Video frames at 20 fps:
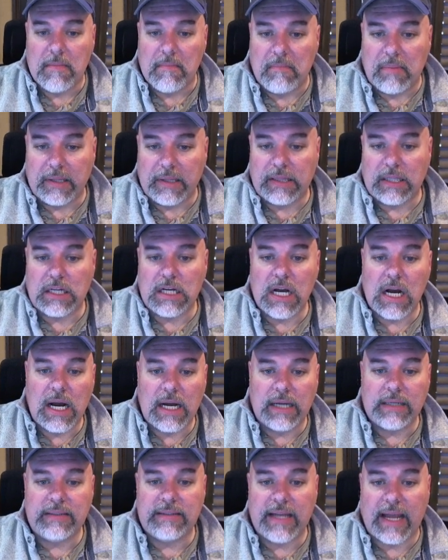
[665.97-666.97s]
But the
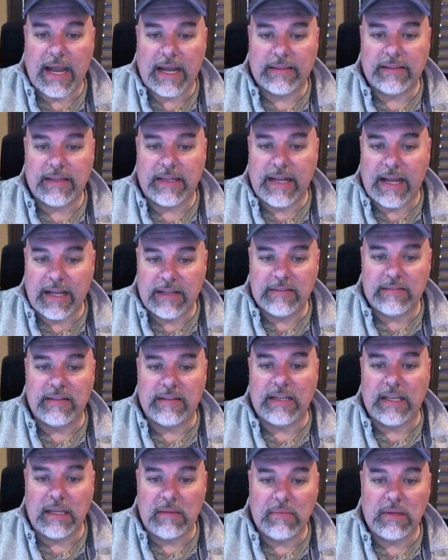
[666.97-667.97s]
contact that has
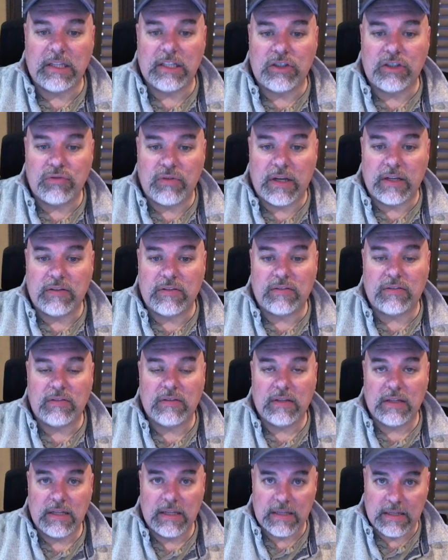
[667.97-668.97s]
the email
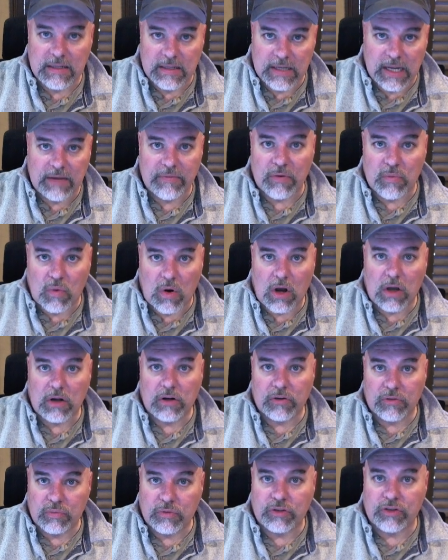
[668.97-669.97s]
address David
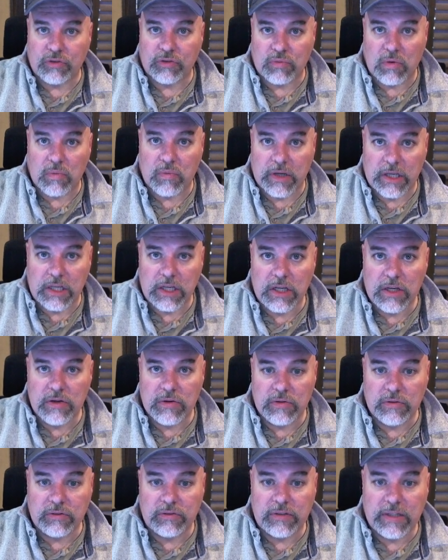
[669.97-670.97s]
Waters, which is what we
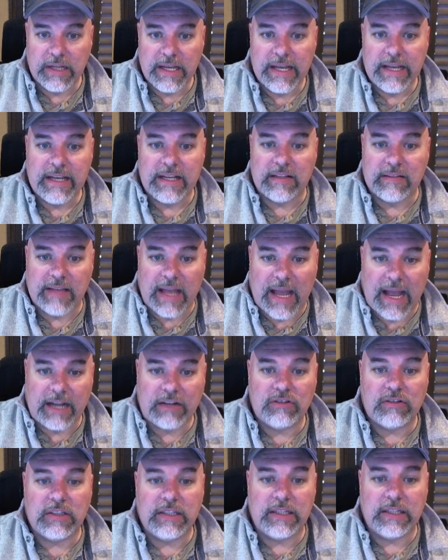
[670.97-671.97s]
used, is
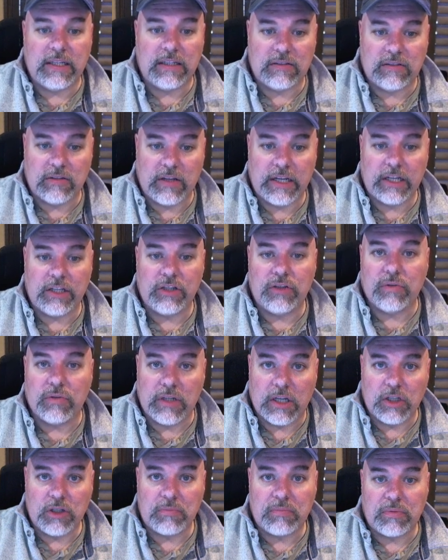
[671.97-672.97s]
actually assigned to
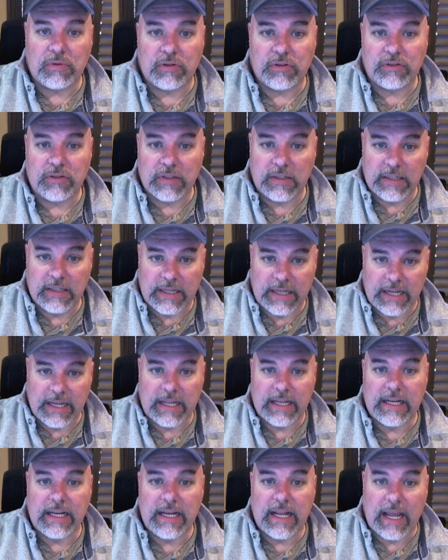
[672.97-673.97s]
another person
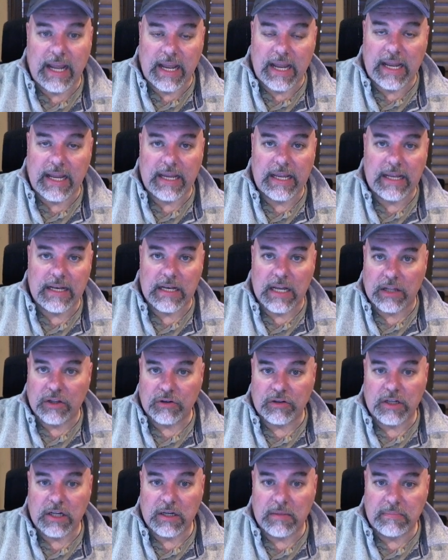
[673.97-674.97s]
in
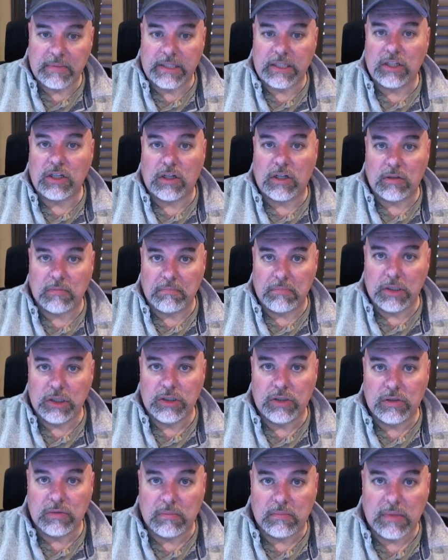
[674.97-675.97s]
another company called
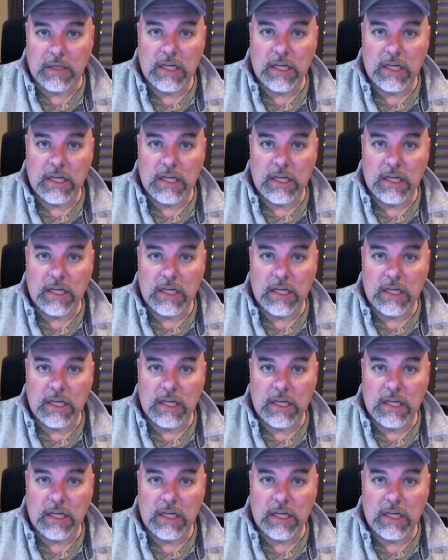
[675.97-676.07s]
Bloom.